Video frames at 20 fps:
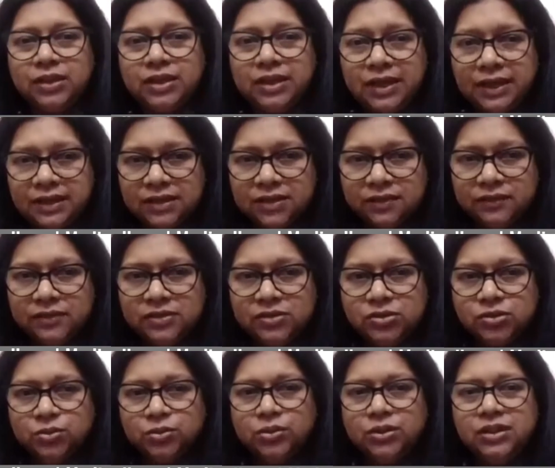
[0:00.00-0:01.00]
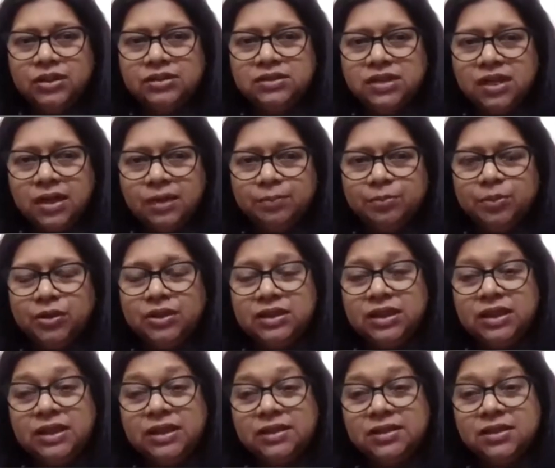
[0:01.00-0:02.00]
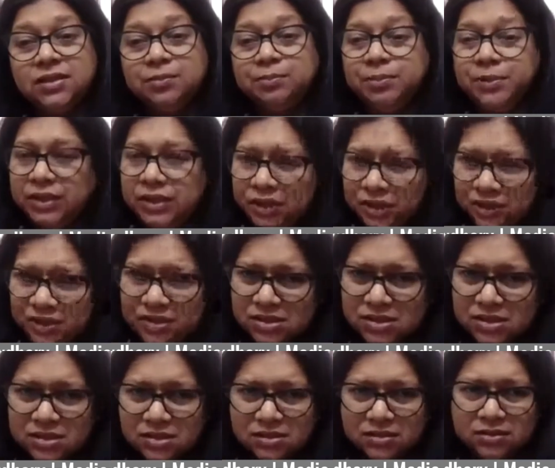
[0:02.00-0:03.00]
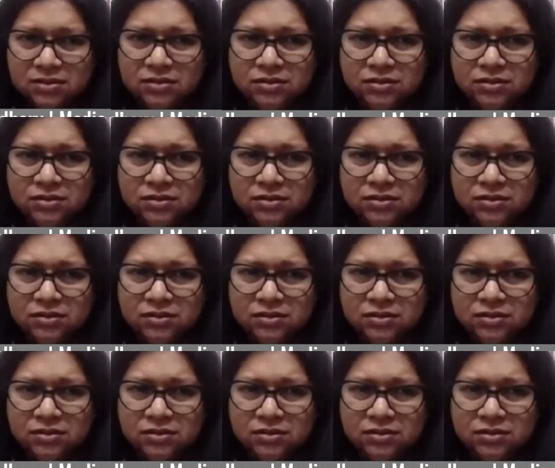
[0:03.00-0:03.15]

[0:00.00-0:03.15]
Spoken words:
get our stories up on ET Panache,